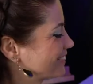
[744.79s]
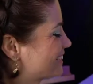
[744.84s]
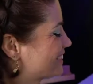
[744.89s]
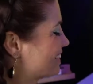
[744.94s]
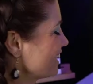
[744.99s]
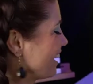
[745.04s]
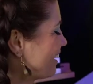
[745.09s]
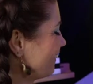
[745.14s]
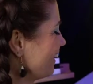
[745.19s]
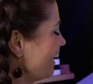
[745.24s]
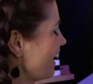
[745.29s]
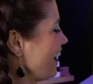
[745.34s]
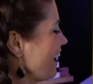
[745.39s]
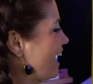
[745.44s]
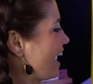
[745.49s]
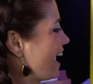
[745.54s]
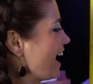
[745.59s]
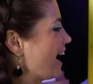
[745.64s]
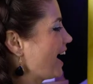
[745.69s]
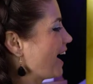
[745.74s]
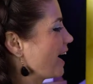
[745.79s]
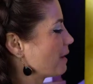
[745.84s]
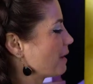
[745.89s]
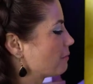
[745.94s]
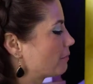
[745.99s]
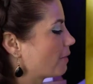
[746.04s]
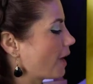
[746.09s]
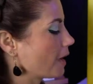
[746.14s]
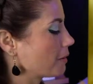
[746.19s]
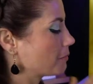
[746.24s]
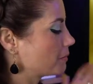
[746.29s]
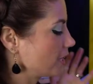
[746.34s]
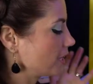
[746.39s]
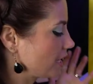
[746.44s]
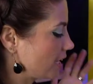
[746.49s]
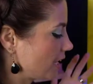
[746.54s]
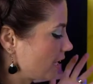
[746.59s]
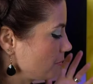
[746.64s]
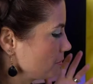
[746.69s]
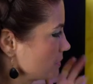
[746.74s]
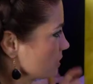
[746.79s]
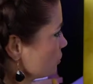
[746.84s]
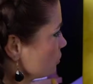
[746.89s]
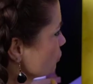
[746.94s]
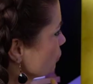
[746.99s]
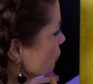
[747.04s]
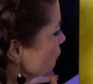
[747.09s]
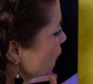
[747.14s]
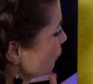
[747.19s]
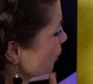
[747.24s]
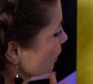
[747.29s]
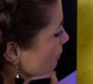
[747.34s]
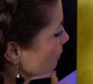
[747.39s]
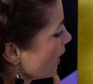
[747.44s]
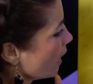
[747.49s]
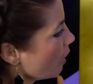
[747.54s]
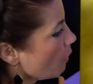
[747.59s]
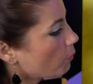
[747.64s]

So um, I'm going to keep to true form.